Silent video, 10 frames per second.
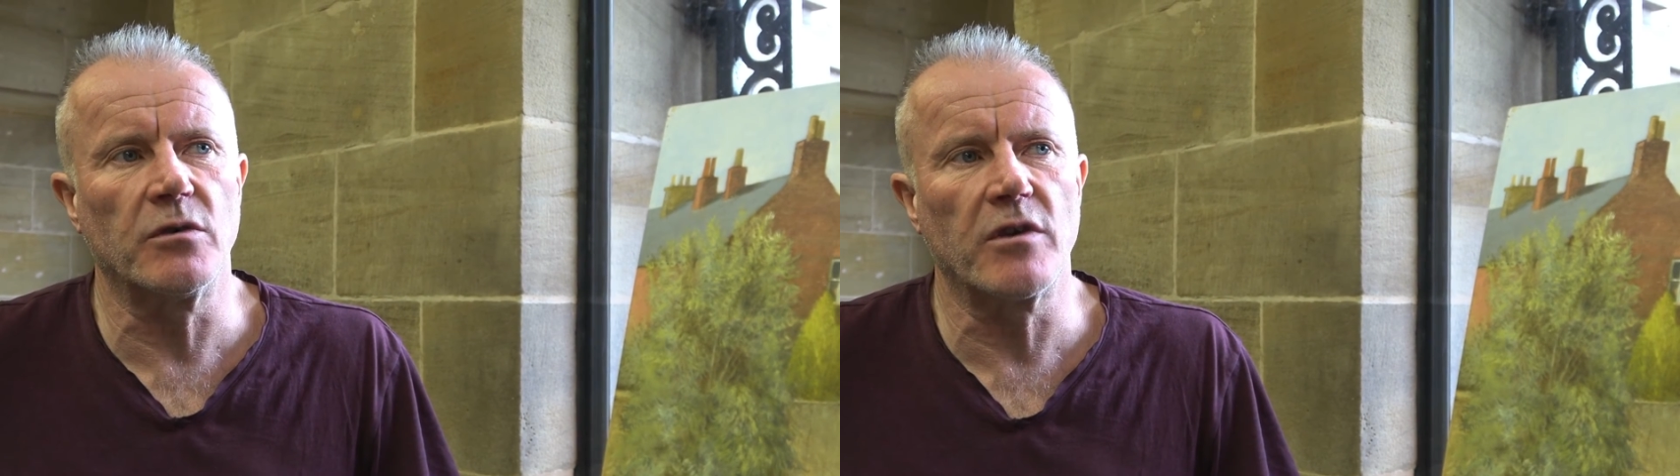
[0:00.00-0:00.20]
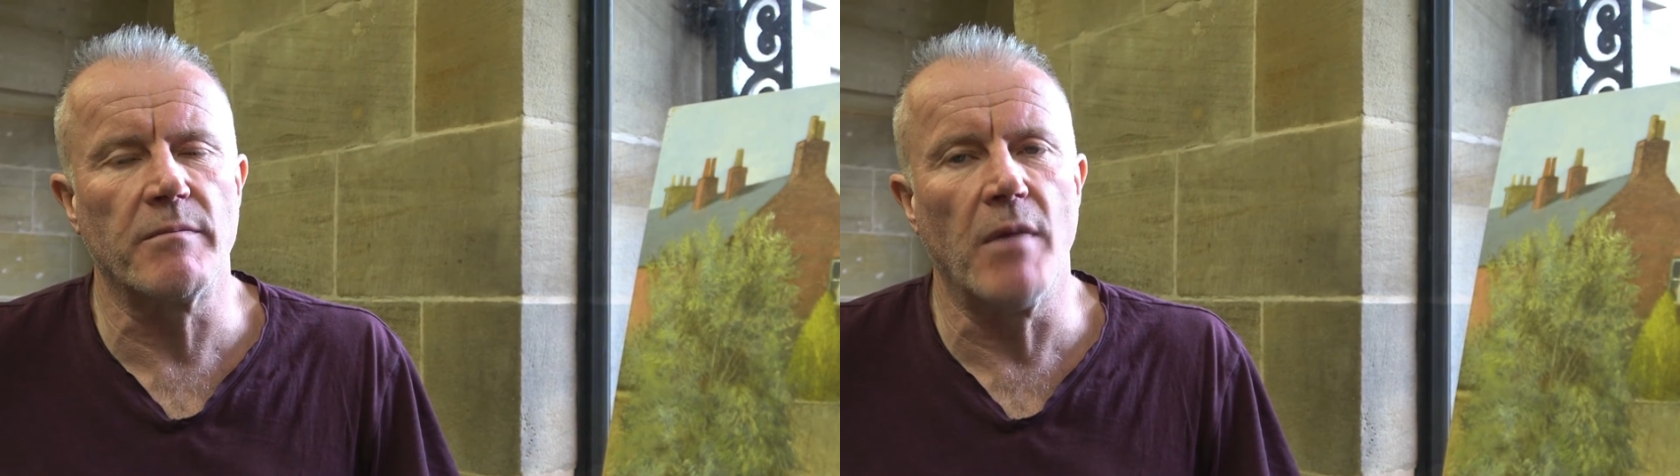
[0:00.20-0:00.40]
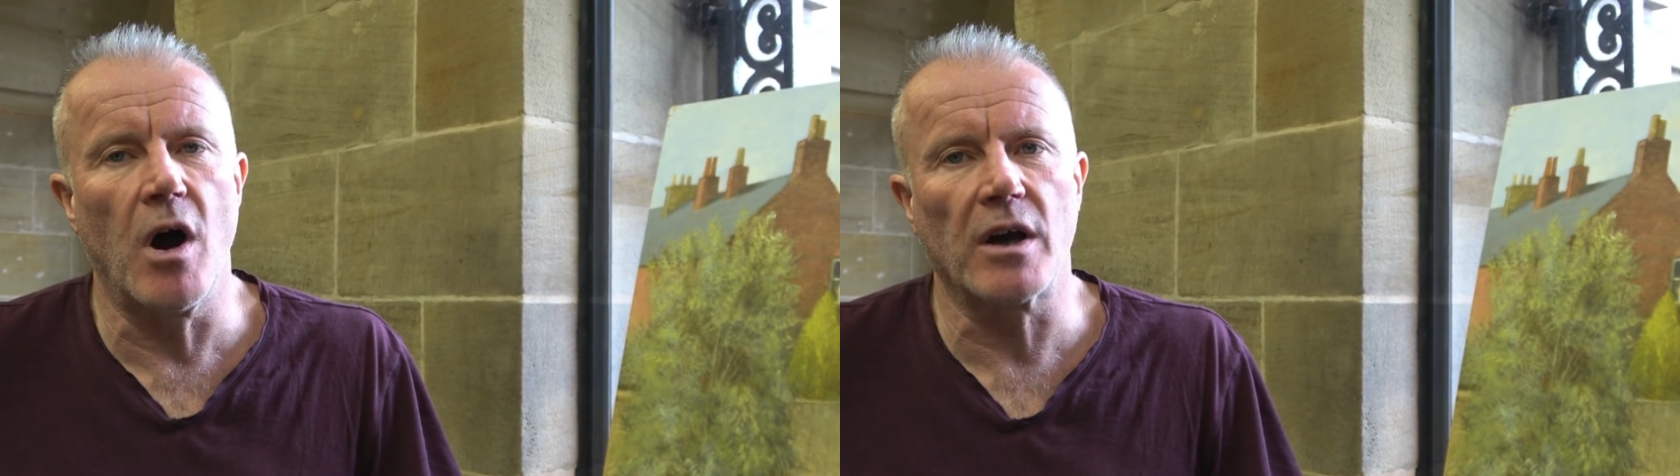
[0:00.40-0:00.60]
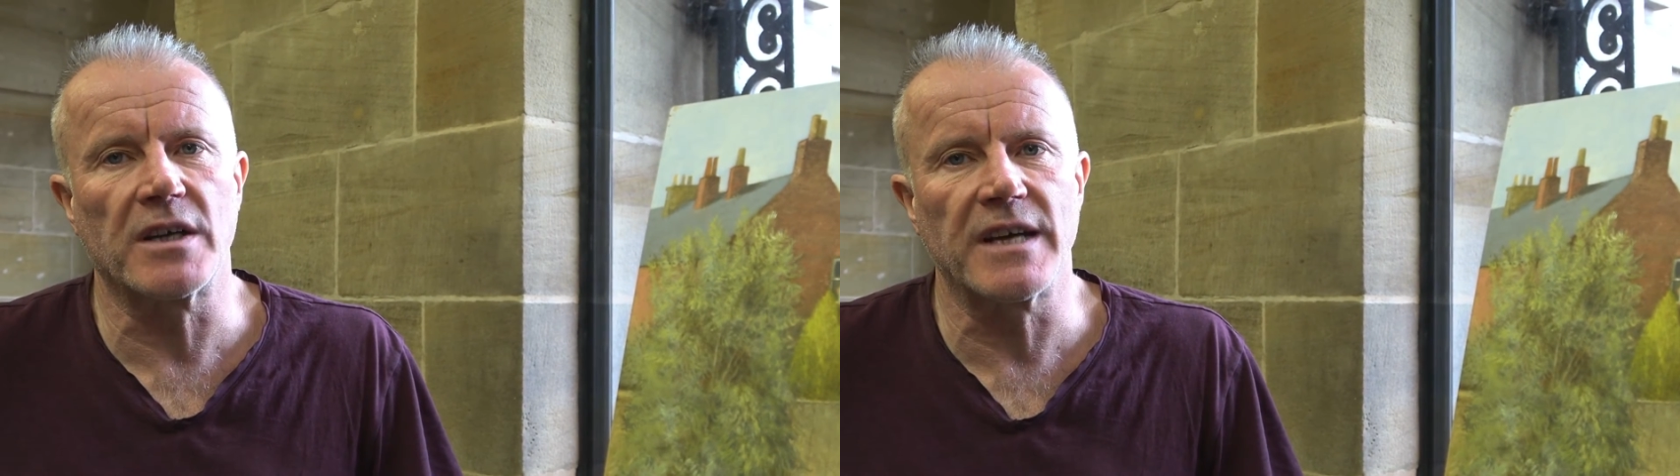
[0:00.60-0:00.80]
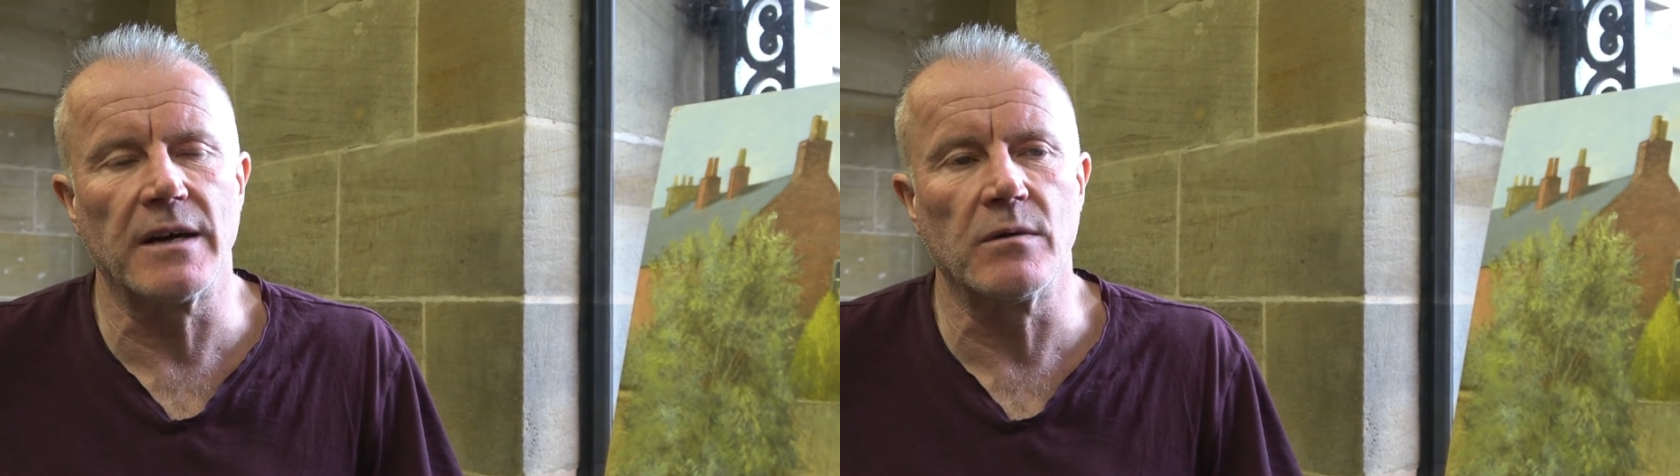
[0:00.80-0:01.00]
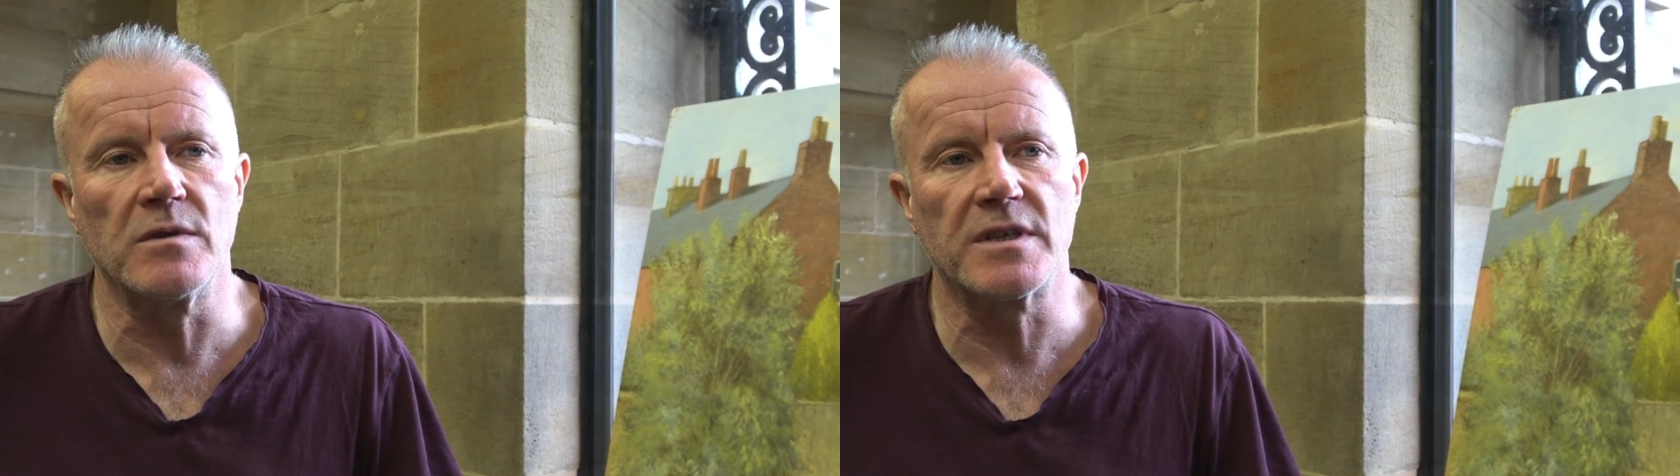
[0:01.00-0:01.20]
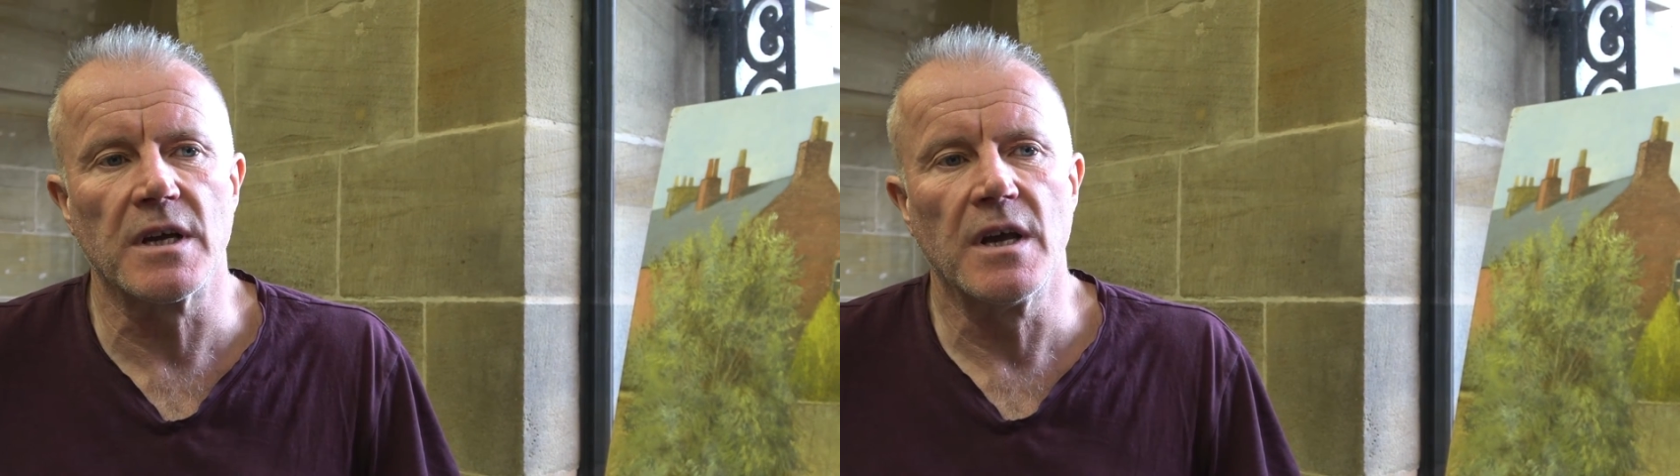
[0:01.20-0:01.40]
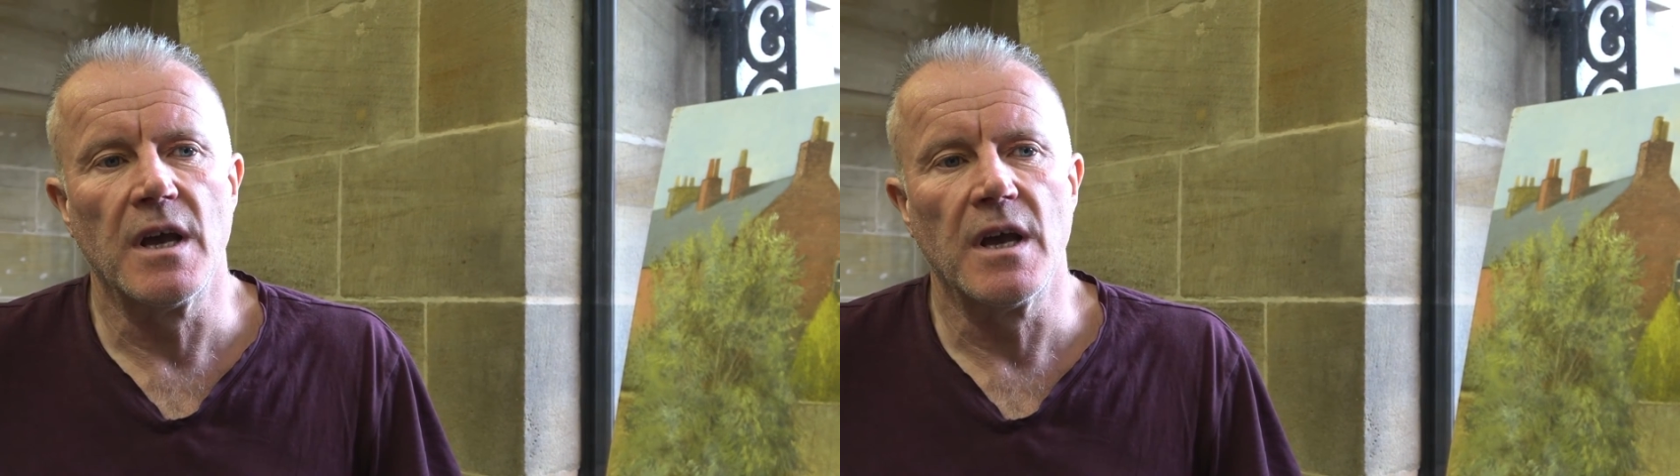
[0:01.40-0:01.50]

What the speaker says: with market towns.